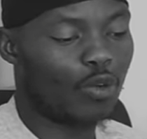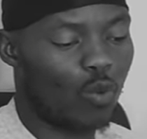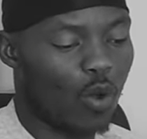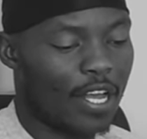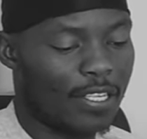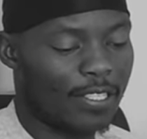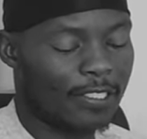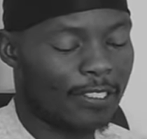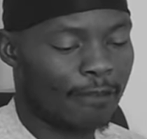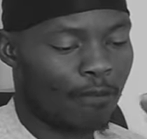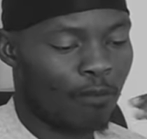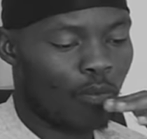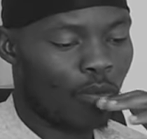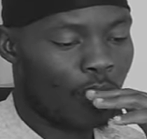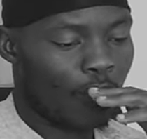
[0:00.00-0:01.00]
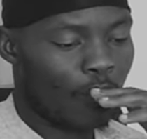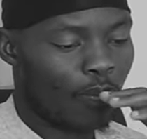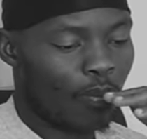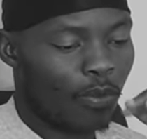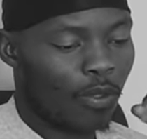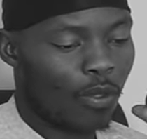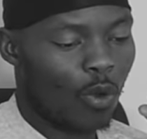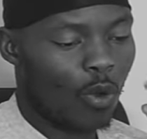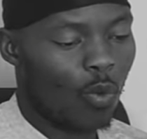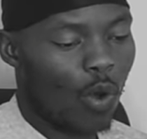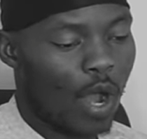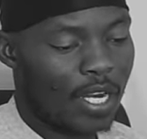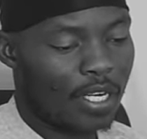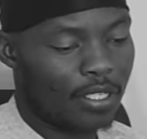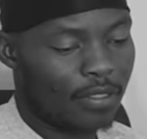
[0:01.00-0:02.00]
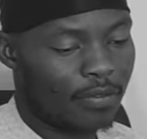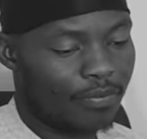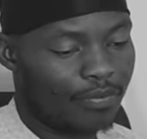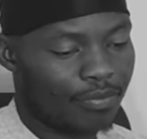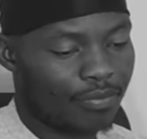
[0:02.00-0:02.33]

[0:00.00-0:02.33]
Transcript: was yeah. one,